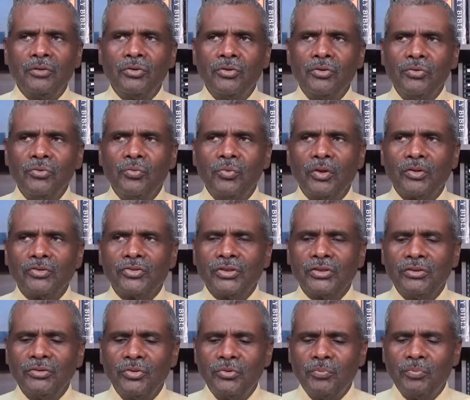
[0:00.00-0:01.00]
was it
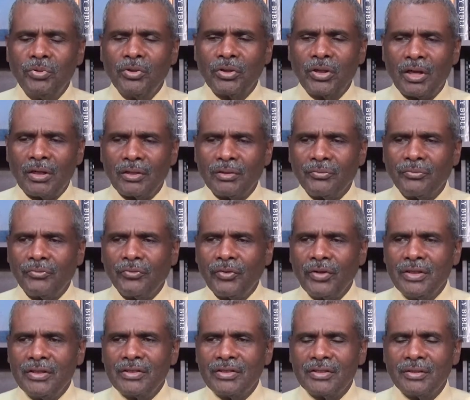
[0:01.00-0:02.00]
who put out a
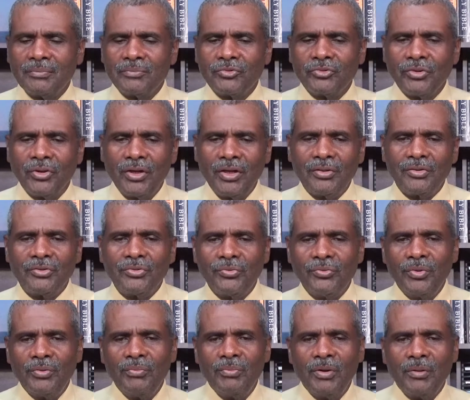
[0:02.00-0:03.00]
fleece? I'm trying to
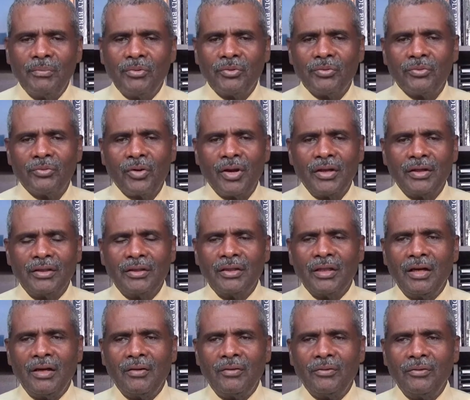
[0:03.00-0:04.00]
remember right
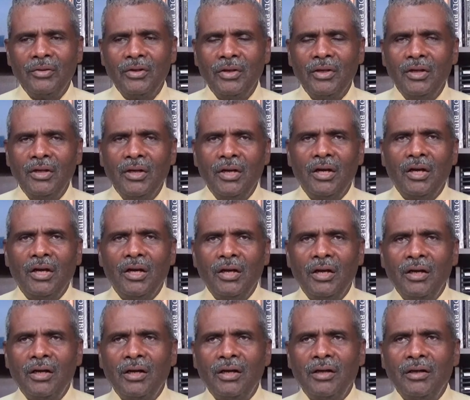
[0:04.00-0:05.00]
now.
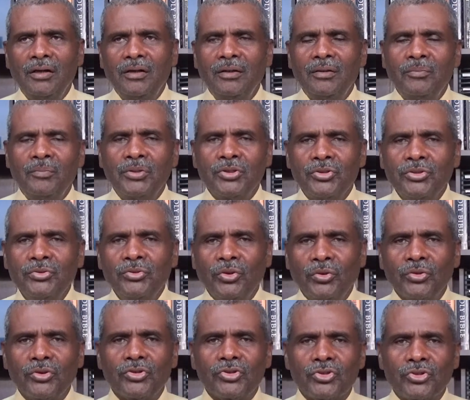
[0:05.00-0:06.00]
But you know
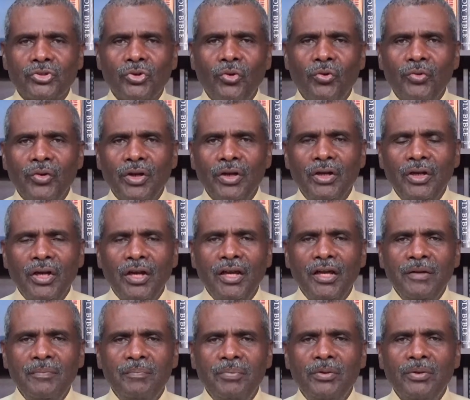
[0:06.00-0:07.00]
the story.
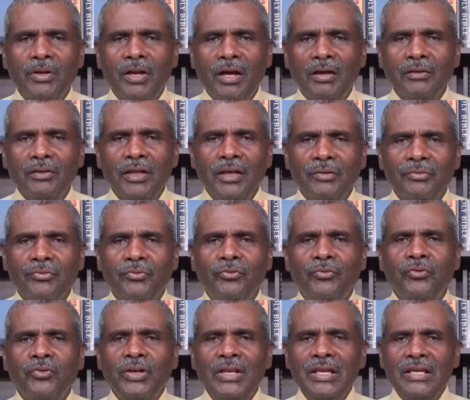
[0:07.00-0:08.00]
He put out a
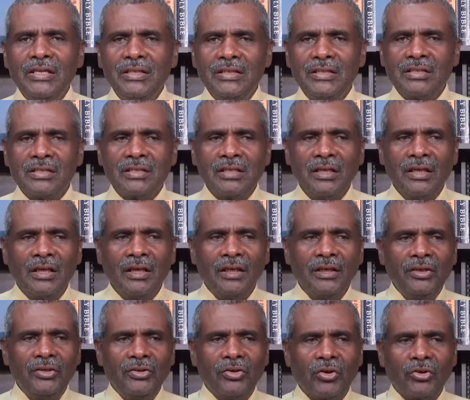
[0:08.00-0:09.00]
fleece
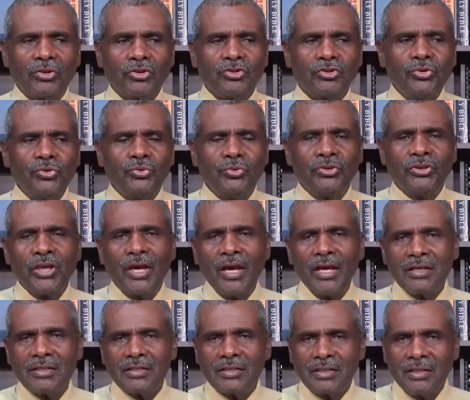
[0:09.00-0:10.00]
in order to
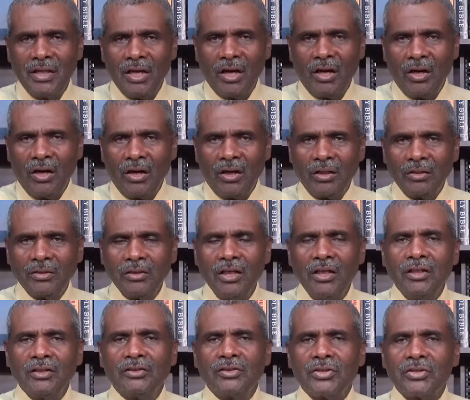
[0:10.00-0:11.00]
test God
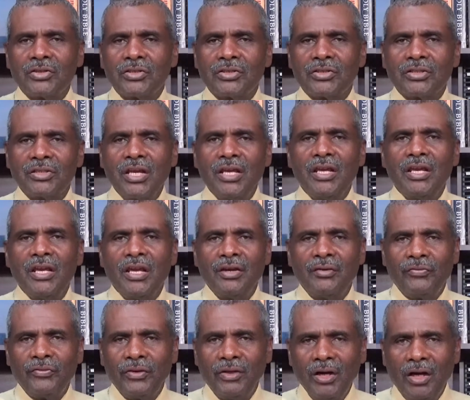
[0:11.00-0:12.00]
to see
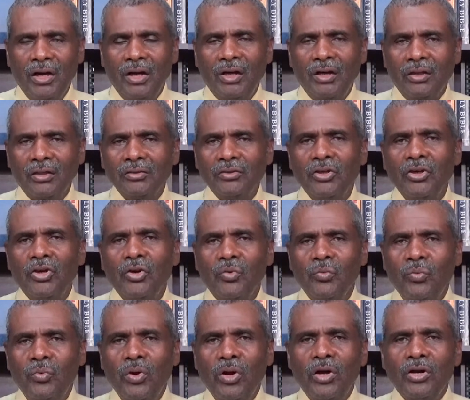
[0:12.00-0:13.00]
if God
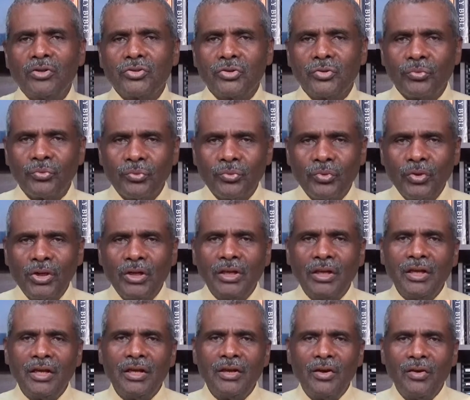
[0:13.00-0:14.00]
was
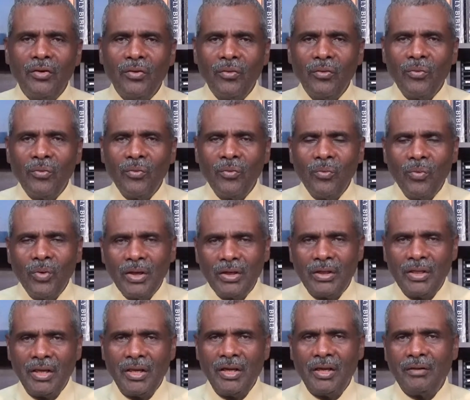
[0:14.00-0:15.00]
really with
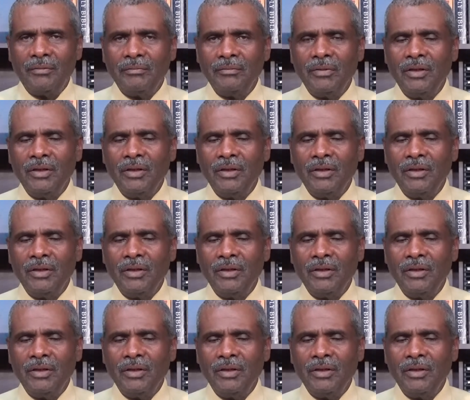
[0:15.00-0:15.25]
him.